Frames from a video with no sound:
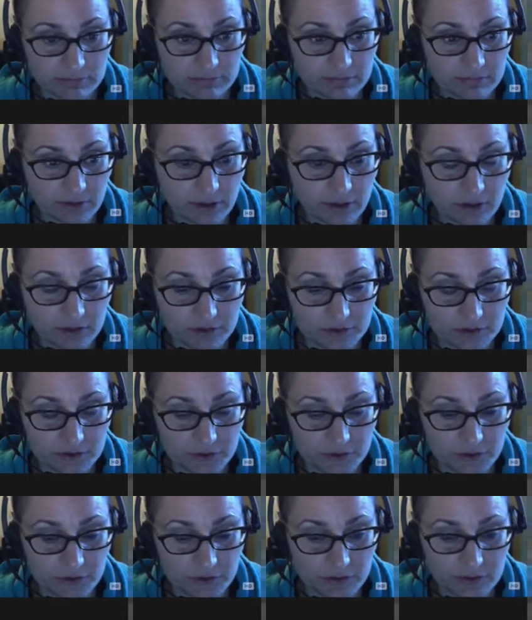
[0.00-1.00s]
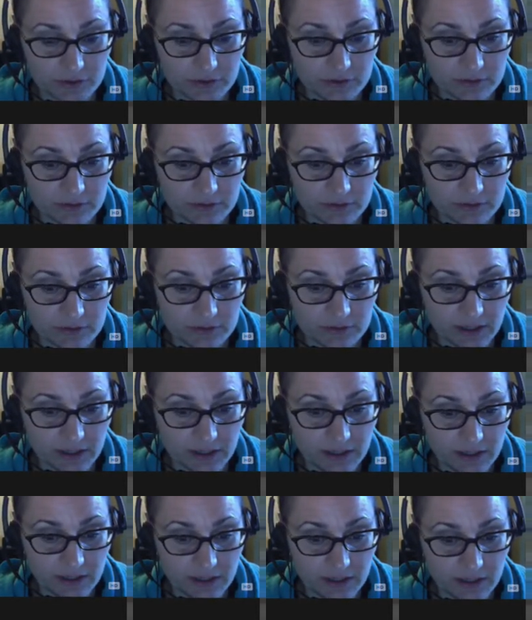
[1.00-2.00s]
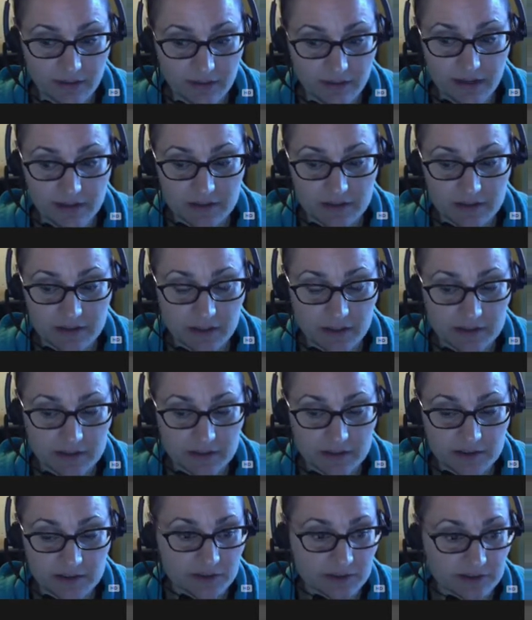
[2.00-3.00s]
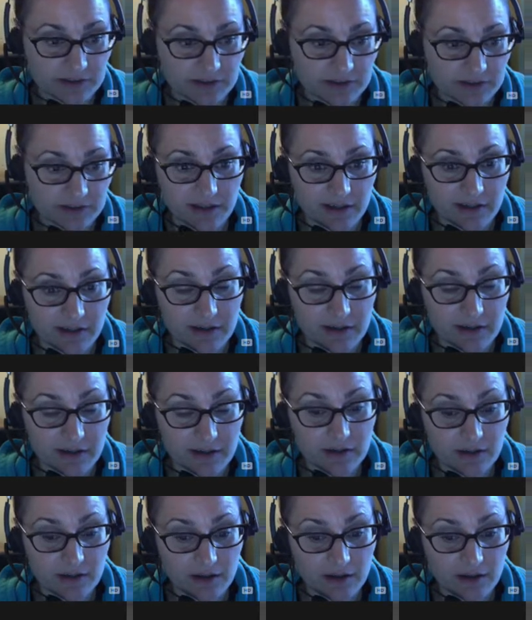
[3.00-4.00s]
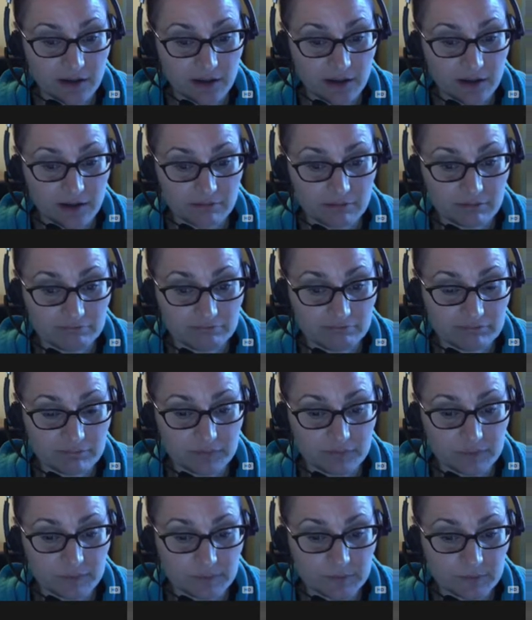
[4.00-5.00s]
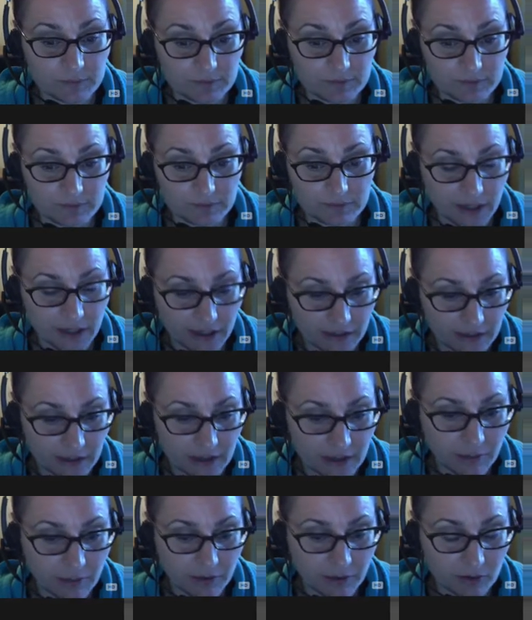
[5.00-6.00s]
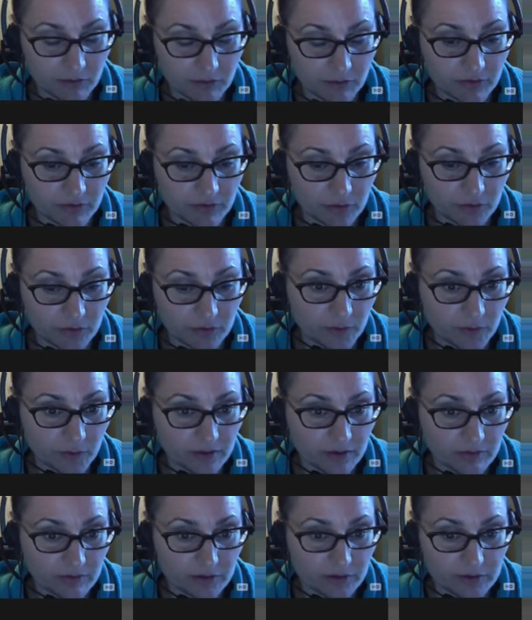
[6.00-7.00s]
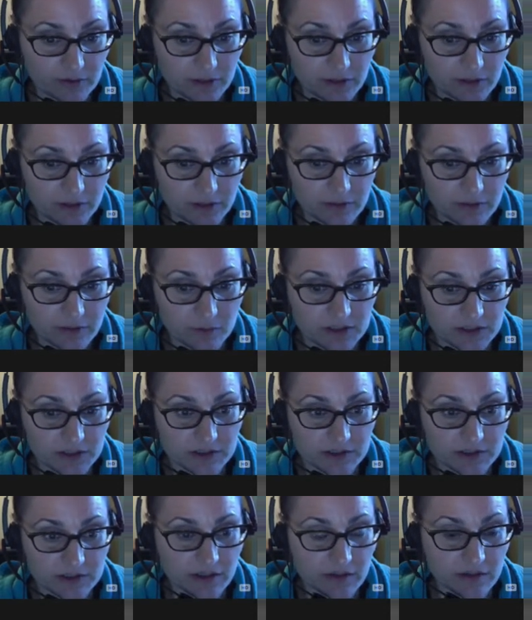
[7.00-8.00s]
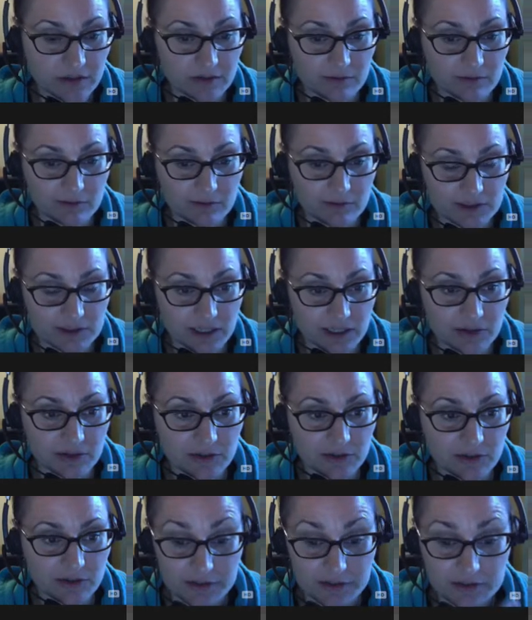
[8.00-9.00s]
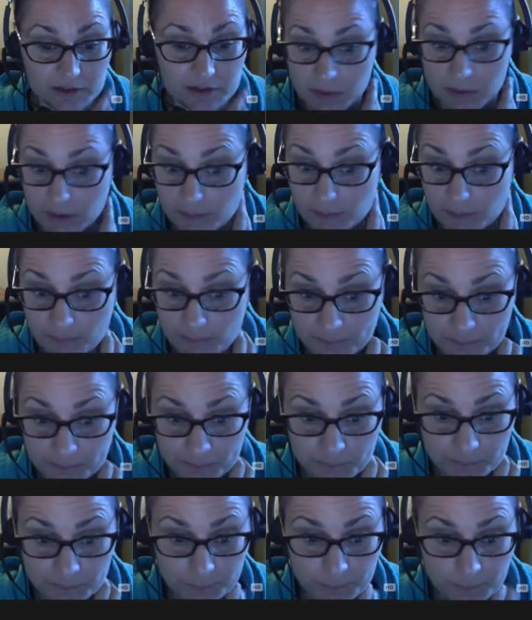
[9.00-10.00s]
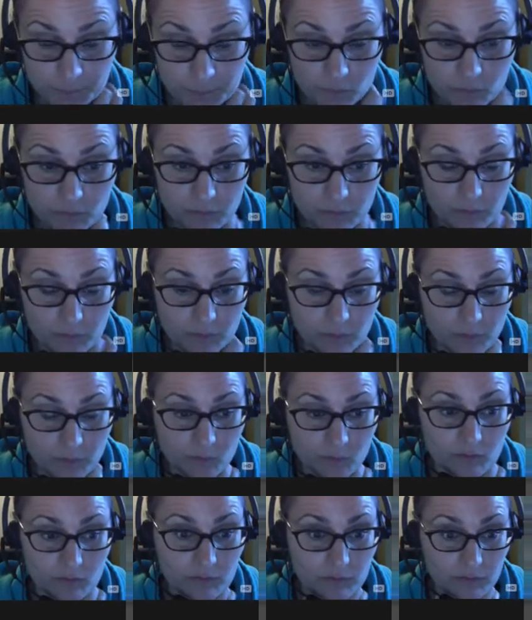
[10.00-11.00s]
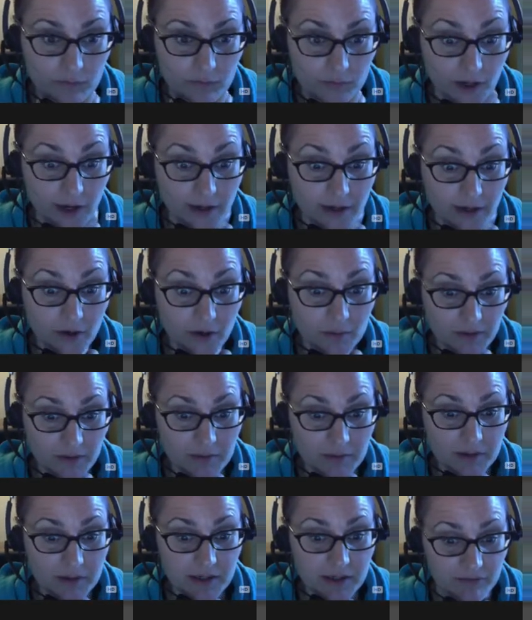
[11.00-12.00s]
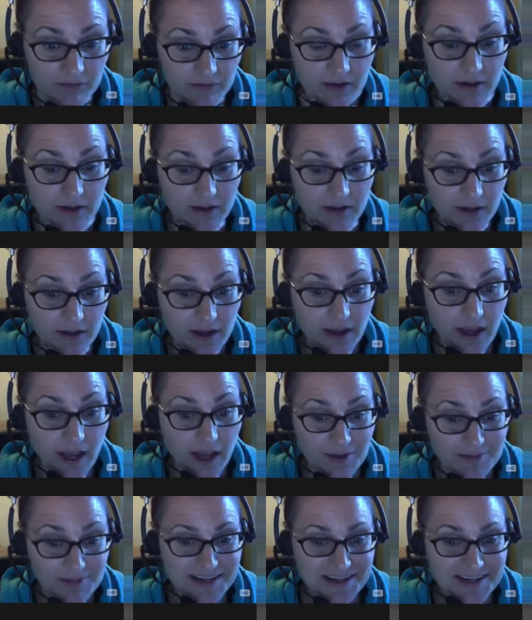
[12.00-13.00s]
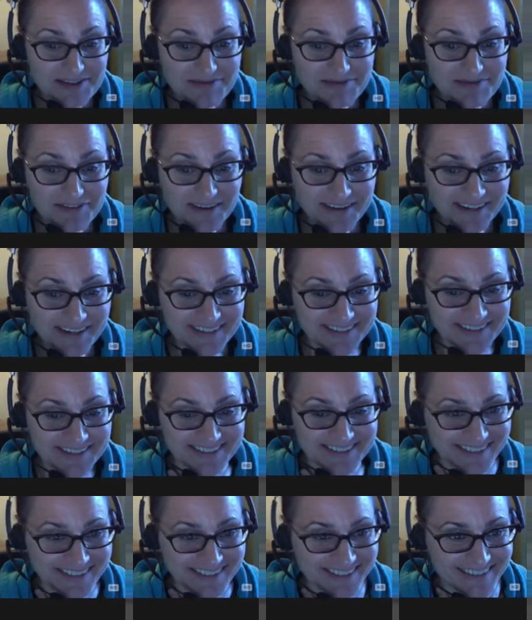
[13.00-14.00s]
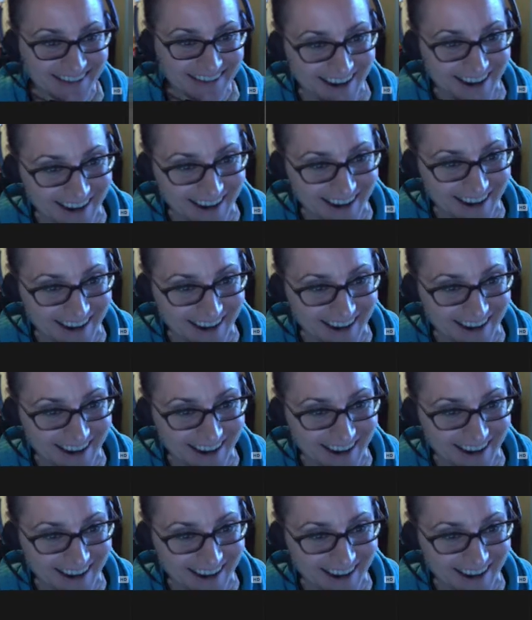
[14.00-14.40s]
also anything that it's not standard to say, I need a microphone or whatever, which isn't on the standard list, but. Oh, now you're adding features. Okay. We'll get there.